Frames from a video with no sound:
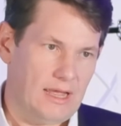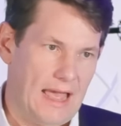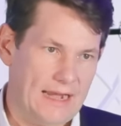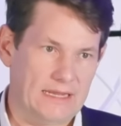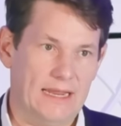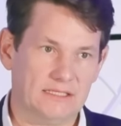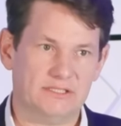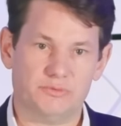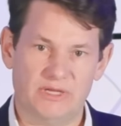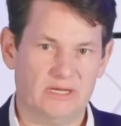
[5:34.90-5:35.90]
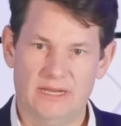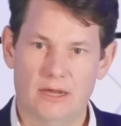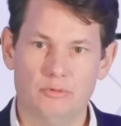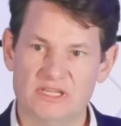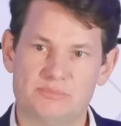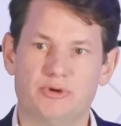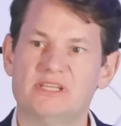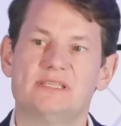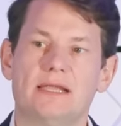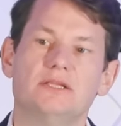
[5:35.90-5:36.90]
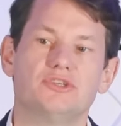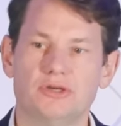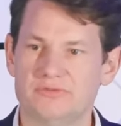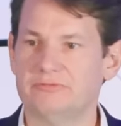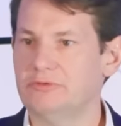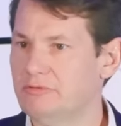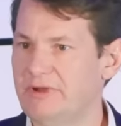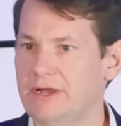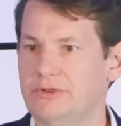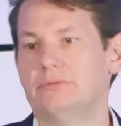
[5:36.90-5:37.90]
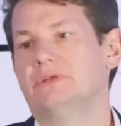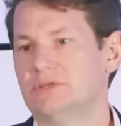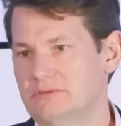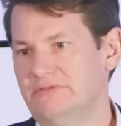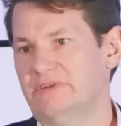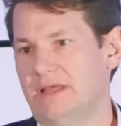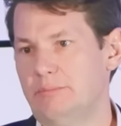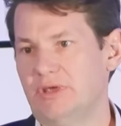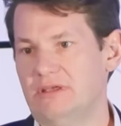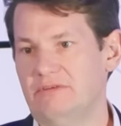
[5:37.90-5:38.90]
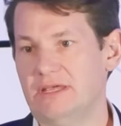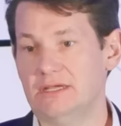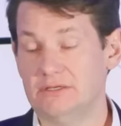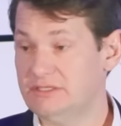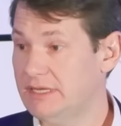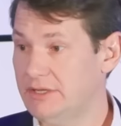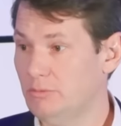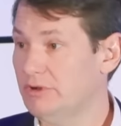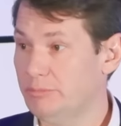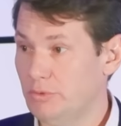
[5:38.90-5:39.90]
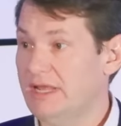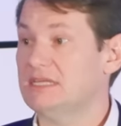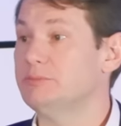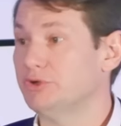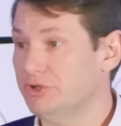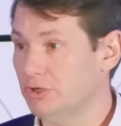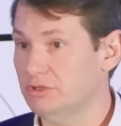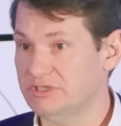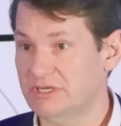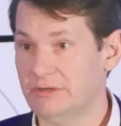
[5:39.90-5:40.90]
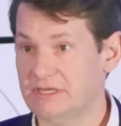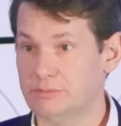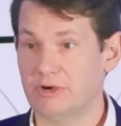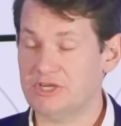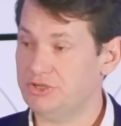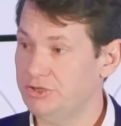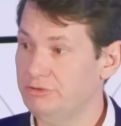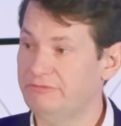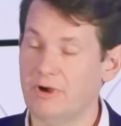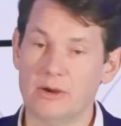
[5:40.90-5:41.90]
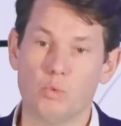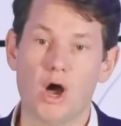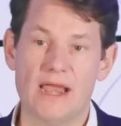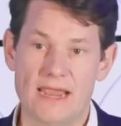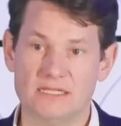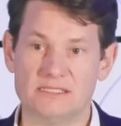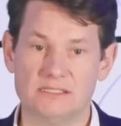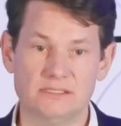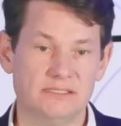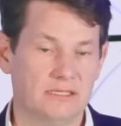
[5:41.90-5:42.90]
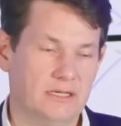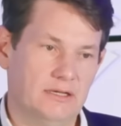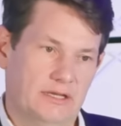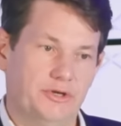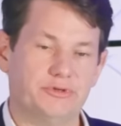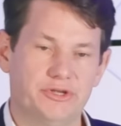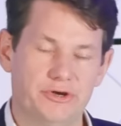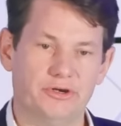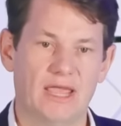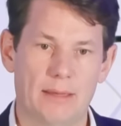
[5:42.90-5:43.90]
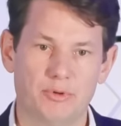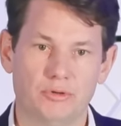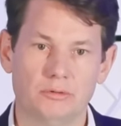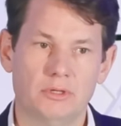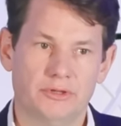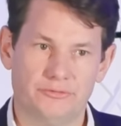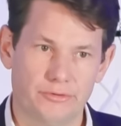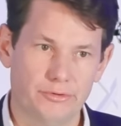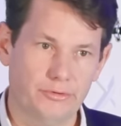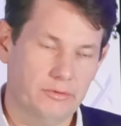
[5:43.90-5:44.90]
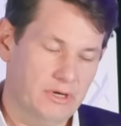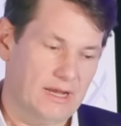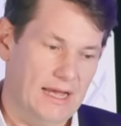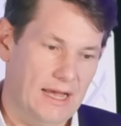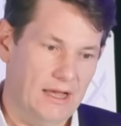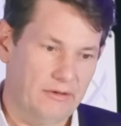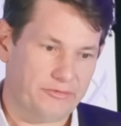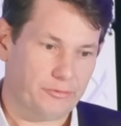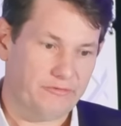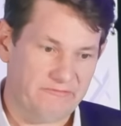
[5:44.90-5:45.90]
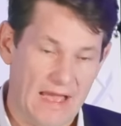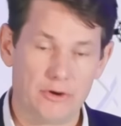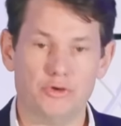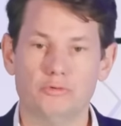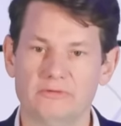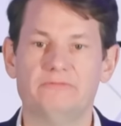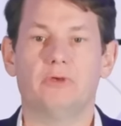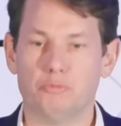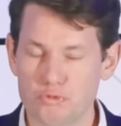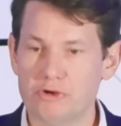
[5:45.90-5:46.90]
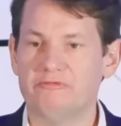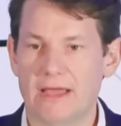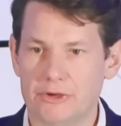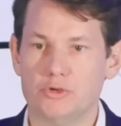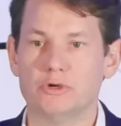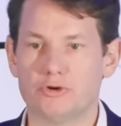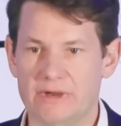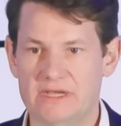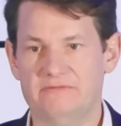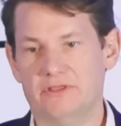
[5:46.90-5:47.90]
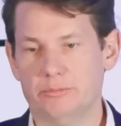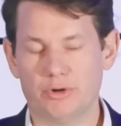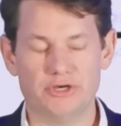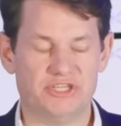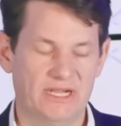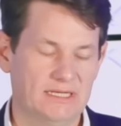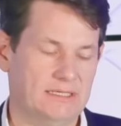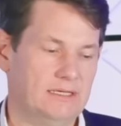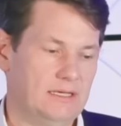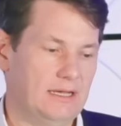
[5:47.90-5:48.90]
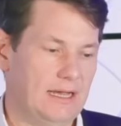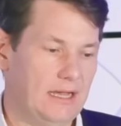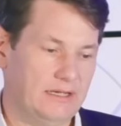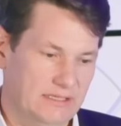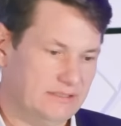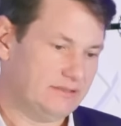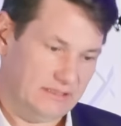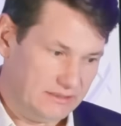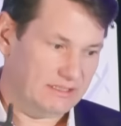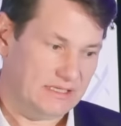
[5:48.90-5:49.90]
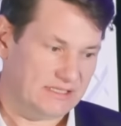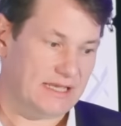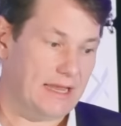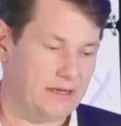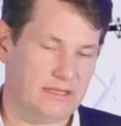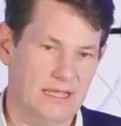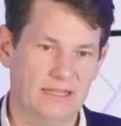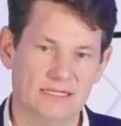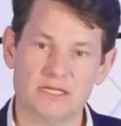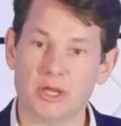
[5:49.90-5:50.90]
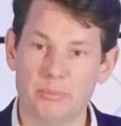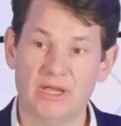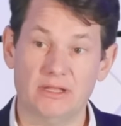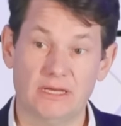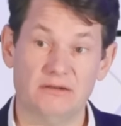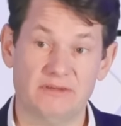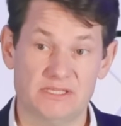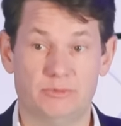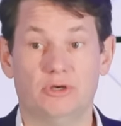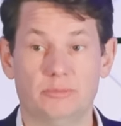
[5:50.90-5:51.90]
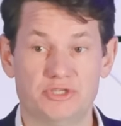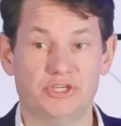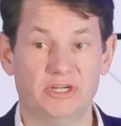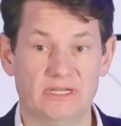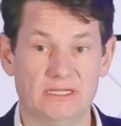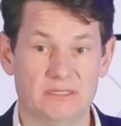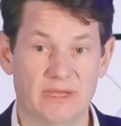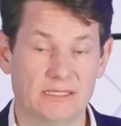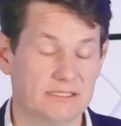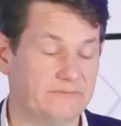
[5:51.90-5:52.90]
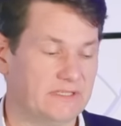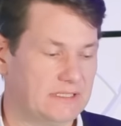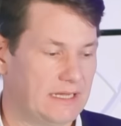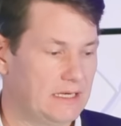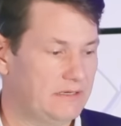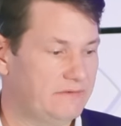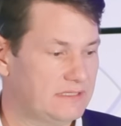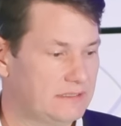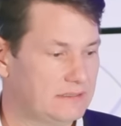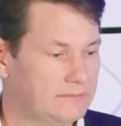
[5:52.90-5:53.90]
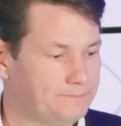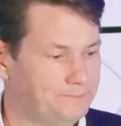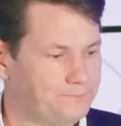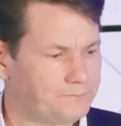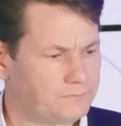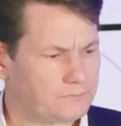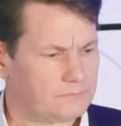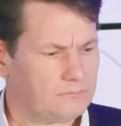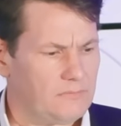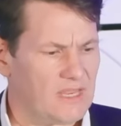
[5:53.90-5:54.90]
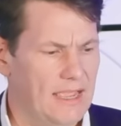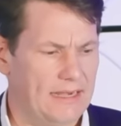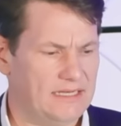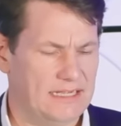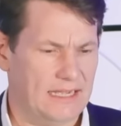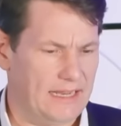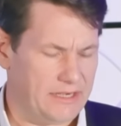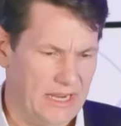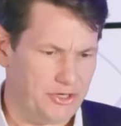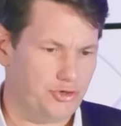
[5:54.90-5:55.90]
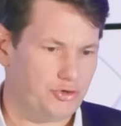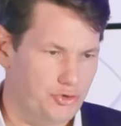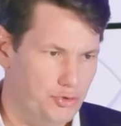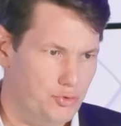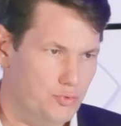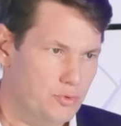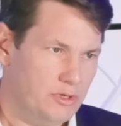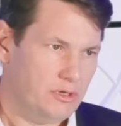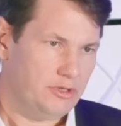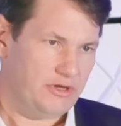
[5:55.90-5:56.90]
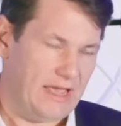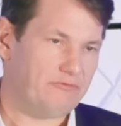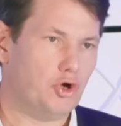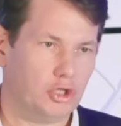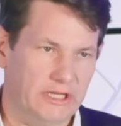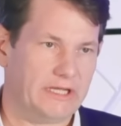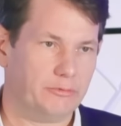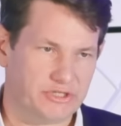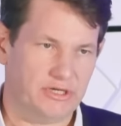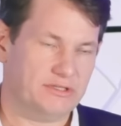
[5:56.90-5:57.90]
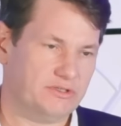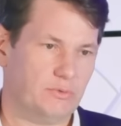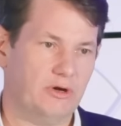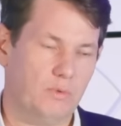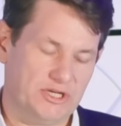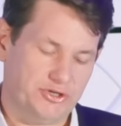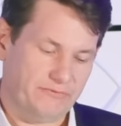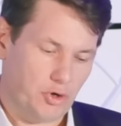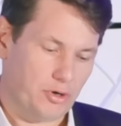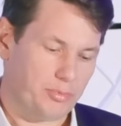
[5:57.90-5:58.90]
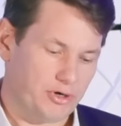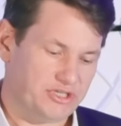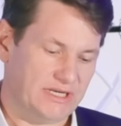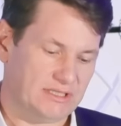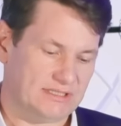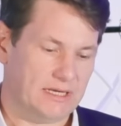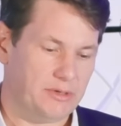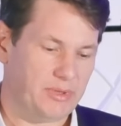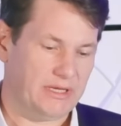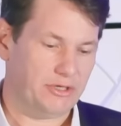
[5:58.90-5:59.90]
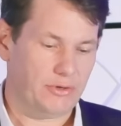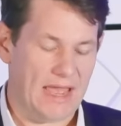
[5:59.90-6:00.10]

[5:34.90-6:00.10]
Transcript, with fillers: adding ounces, we can now express that in terms of real value, in terms of an NPV, and you say you want to put X million dollars into exploration, you'll find Y ounces, and your return on capital through uh, through value of a real value accretive in the project uh, is, is, is Z, and, and that's a compelling investment opportunity to make to sophisticated investors and, uh, and, and you, you, you have non-linear returns as well. Once you've got a project that's underpinned, you